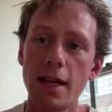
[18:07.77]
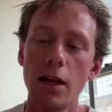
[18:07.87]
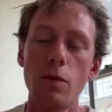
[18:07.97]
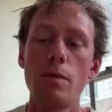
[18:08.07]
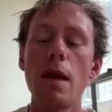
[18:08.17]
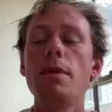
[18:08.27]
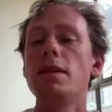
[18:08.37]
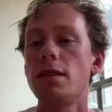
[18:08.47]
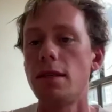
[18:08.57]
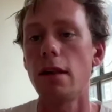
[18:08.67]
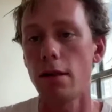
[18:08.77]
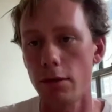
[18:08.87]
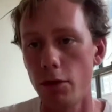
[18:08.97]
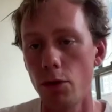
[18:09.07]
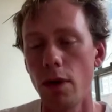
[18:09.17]
Like we maybe sit
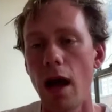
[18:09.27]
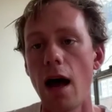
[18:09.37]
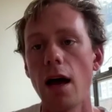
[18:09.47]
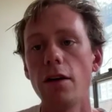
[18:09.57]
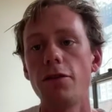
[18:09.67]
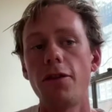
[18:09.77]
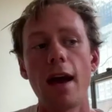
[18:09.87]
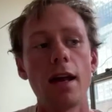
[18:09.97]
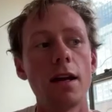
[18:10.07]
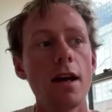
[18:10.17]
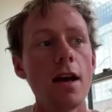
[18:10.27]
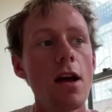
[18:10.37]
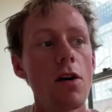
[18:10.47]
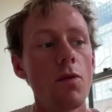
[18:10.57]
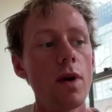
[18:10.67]
through life, and
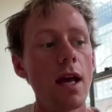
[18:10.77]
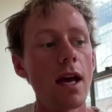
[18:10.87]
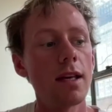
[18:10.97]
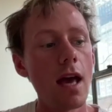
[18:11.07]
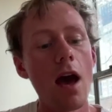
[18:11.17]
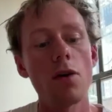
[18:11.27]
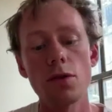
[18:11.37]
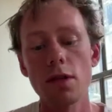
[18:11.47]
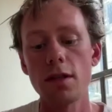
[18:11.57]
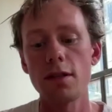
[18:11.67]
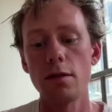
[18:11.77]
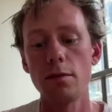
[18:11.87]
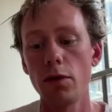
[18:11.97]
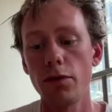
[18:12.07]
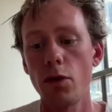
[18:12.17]
a couch is a
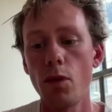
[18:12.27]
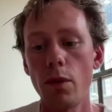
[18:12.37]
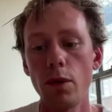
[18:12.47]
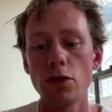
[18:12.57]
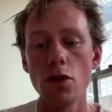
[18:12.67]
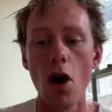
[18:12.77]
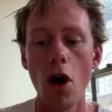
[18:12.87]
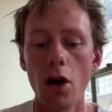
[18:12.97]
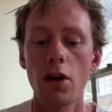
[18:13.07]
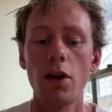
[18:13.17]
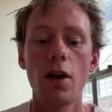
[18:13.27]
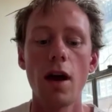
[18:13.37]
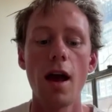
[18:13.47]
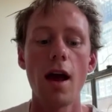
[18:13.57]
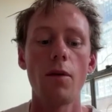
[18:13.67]
symbol for where we talk
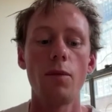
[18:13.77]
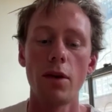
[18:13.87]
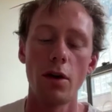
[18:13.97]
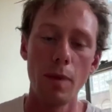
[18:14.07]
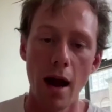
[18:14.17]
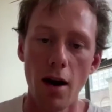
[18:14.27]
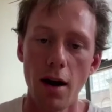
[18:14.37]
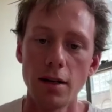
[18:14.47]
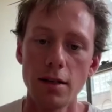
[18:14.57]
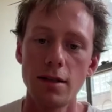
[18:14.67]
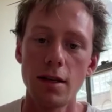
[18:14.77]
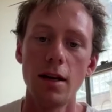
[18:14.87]
with our parents,